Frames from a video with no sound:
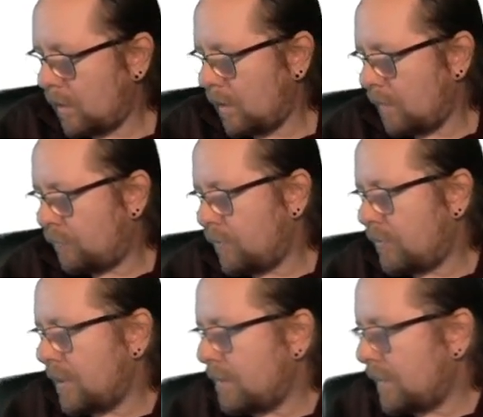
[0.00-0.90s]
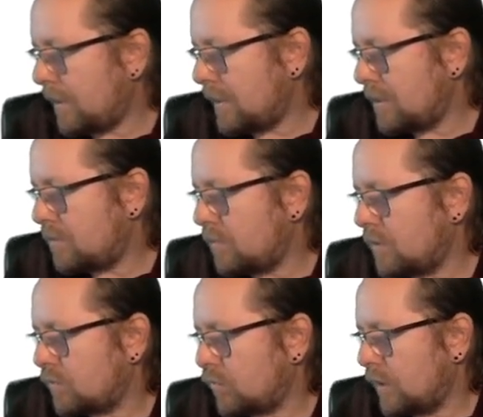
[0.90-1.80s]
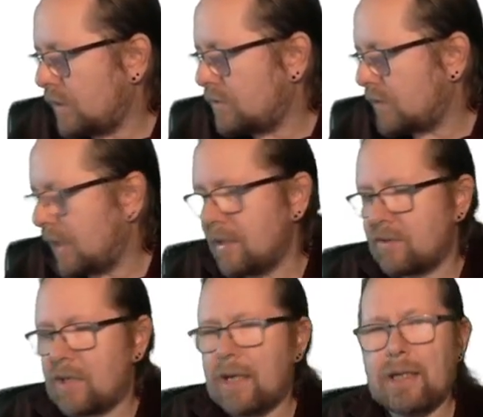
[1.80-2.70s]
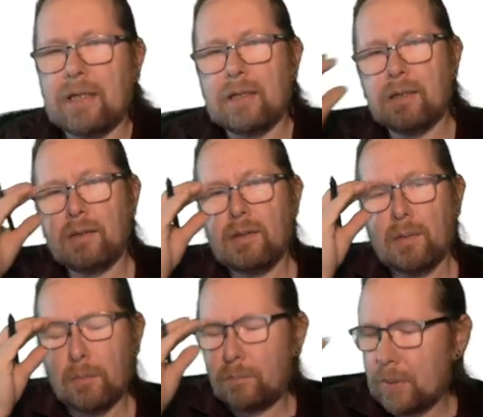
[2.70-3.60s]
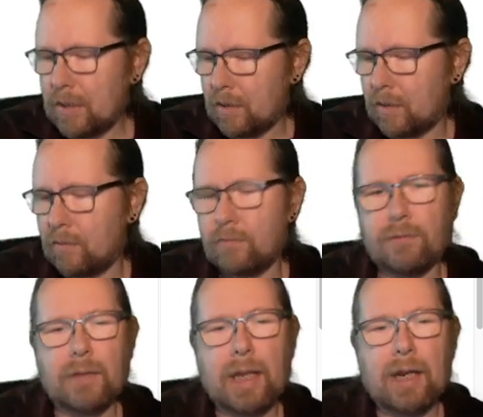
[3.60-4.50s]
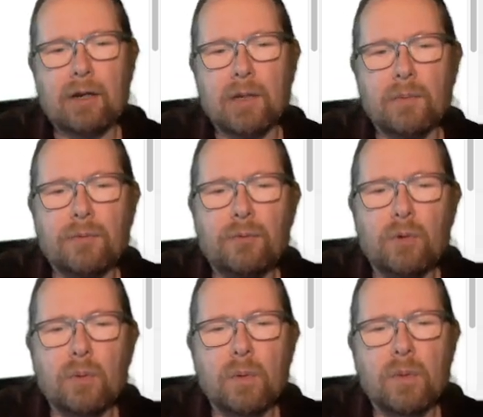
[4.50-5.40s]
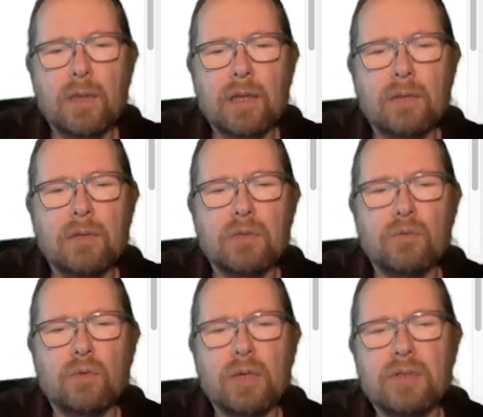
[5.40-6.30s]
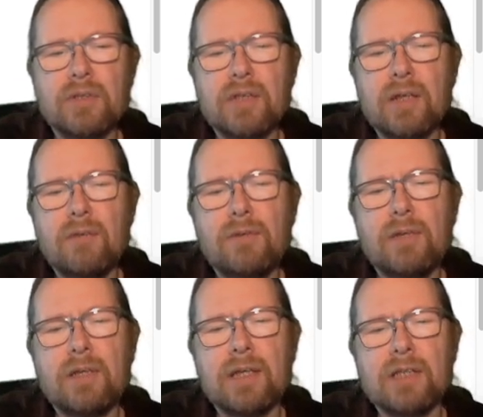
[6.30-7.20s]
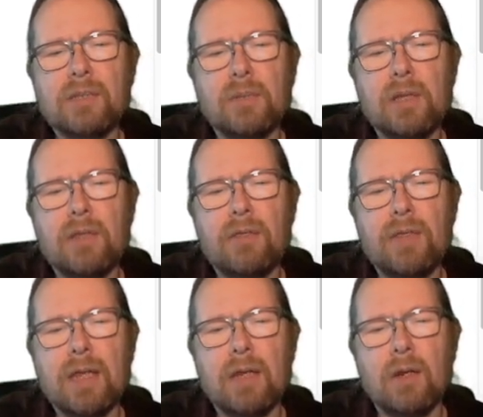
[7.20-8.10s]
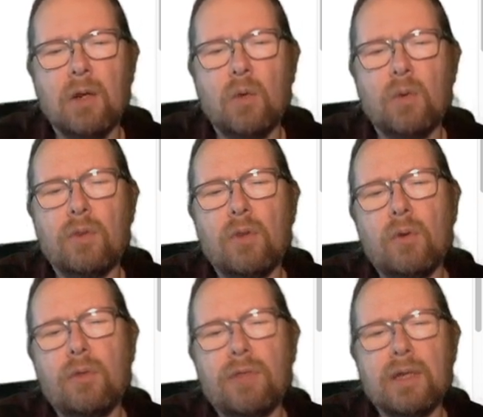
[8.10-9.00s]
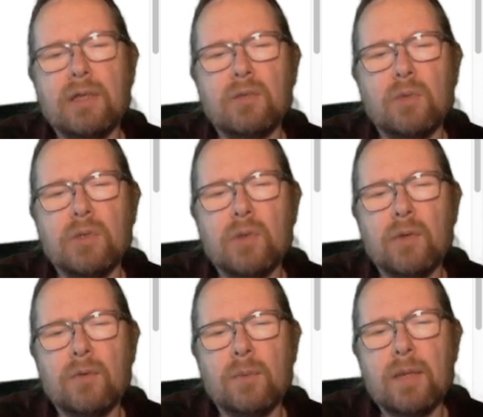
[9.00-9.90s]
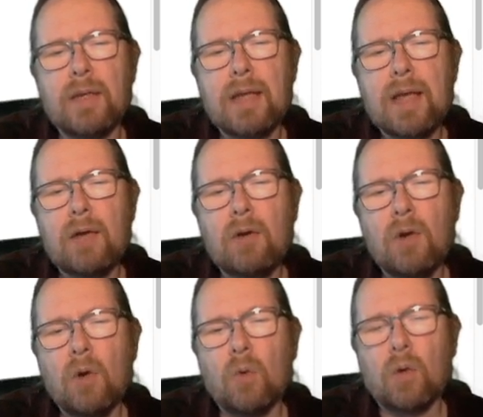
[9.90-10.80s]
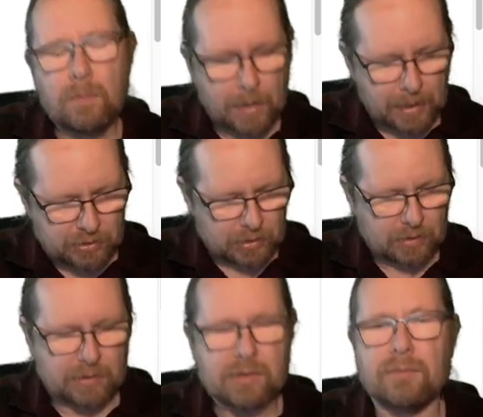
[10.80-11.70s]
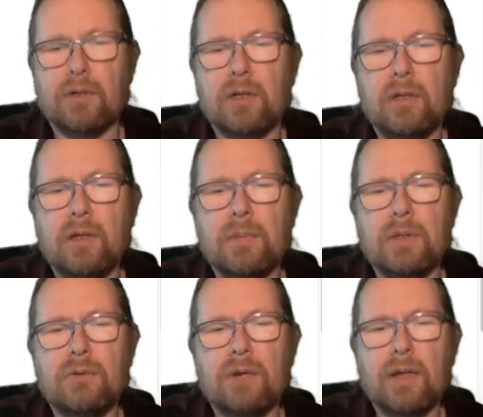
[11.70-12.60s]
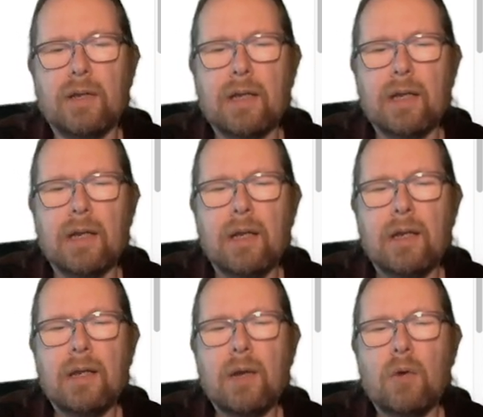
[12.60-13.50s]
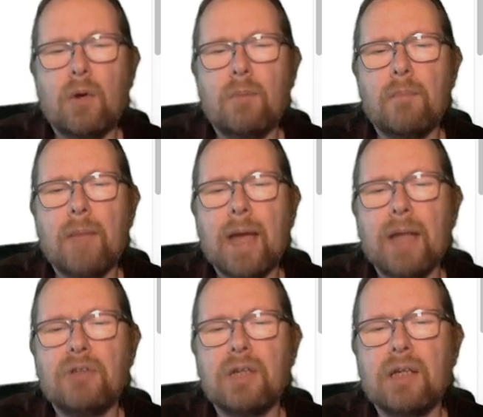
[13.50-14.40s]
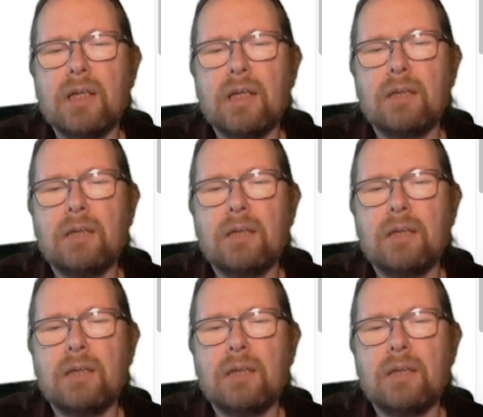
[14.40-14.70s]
if we think about each of these rings as a bit of area, before we were thinking of these rings as infinitesimally thin with no thickness whatsoever, but now we're imagining, that's not very good, let me try that again. Now we're imagining